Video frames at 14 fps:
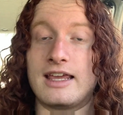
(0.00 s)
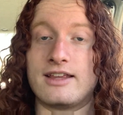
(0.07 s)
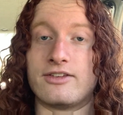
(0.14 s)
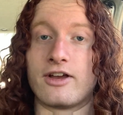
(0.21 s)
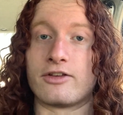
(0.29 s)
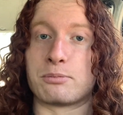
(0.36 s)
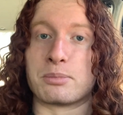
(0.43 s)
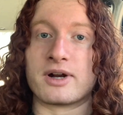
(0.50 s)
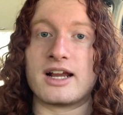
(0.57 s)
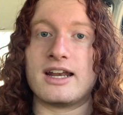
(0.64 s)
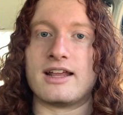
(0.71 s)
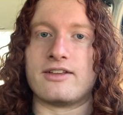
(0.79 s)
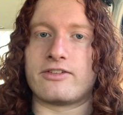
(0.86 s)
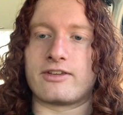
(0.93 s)
it does breed
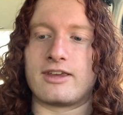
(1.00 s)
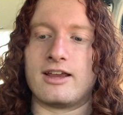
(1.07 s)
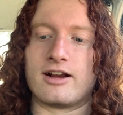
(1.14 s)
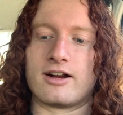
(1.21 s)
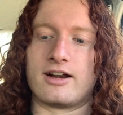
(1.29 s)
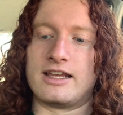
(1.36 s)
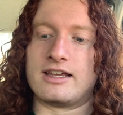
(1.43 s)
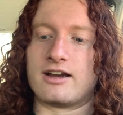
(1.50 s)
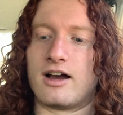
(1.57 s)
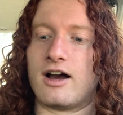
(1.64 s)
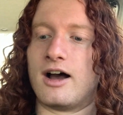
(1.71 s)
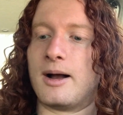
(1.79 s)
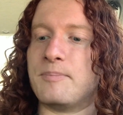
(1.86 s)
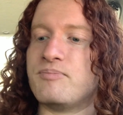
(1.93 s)
insecurity.
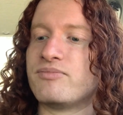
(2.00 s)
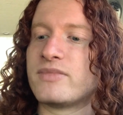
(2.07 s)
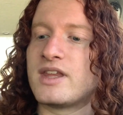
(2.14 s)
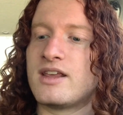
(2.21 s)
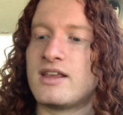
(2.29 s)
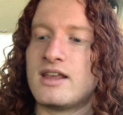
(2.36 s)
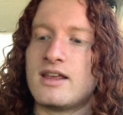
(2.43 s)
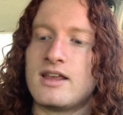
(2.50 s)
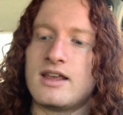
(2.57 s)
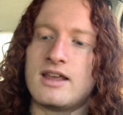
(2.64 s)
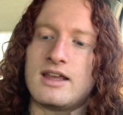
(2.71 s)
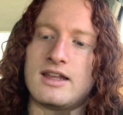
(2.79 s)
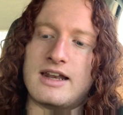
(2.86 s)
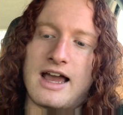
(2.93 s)

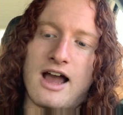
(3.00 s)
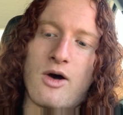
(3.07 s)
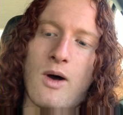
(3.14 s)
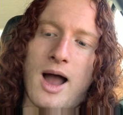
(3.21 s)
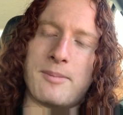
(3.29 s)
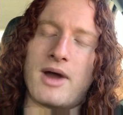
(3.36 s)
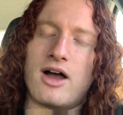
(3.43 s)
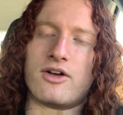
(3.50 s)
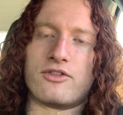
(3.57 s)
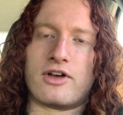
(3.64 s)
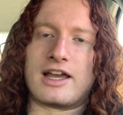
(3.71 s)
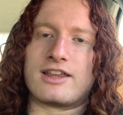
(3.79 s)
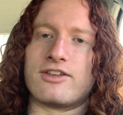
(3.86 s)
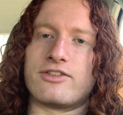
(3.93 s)
Now, I'm not
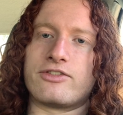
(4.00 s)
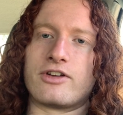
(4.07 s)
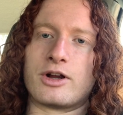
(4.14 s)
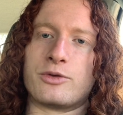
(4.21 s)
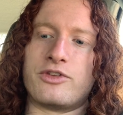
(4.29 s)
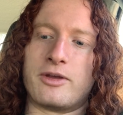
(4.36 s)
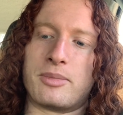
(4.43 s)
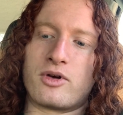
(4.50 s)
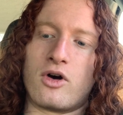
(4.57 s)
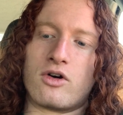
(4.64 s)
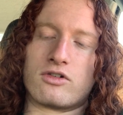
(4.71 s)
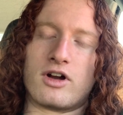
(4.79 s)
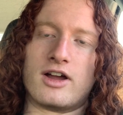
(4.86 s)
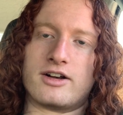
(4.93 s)
like the
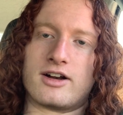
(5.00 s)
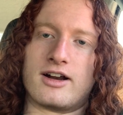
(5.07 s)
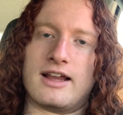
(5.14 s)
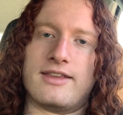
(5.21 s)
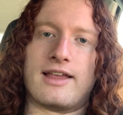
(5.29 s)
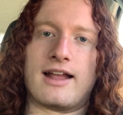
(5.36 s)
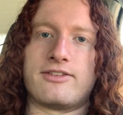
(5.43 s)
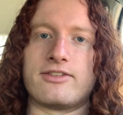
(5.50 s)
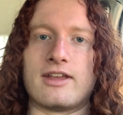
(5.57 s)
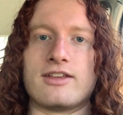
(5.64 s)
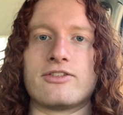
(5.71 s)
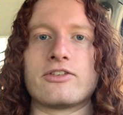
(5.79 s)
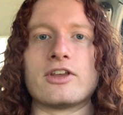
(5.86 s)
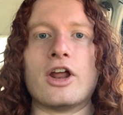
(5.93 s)
stereotypical runner in that
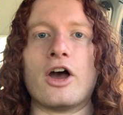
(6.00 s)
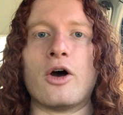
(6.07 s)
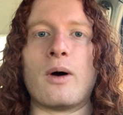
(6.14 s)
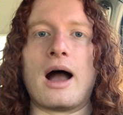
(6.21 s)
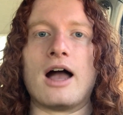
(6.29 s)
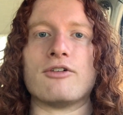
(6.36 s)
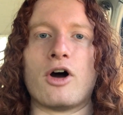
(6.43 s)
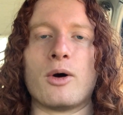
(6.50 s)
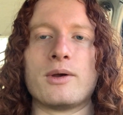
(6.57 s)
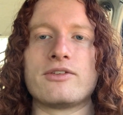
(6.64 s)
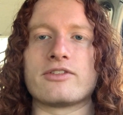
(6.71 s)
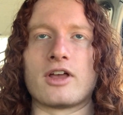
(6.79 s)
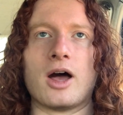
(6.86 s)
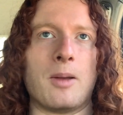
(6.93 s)
sense, you know? I've
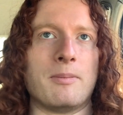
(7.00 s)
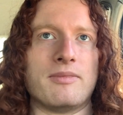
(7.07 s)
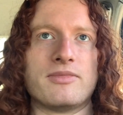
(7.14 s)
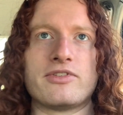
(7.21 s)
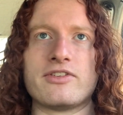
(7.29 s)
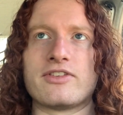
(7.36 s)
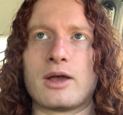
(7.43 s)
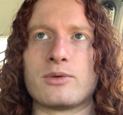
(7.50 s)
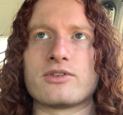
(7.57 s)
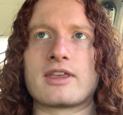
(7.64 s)
always, since I was a